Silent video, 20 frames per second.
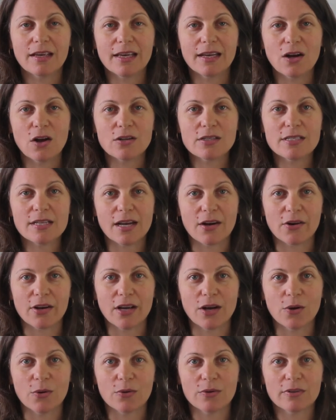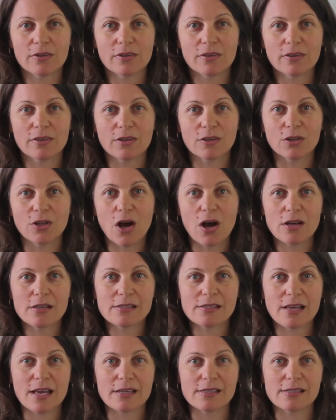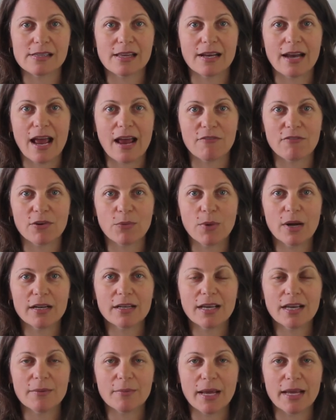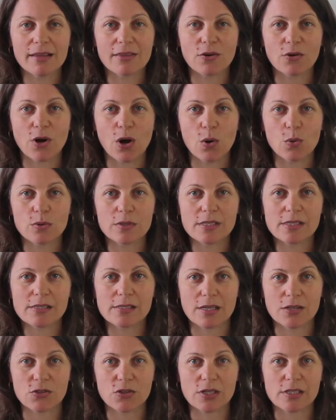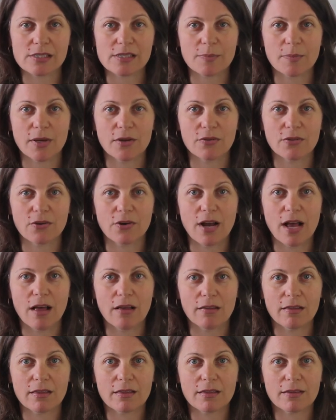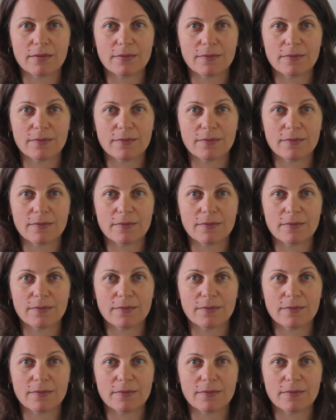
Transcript: In Ontario, the law says that everyone can make their own decisions about their health.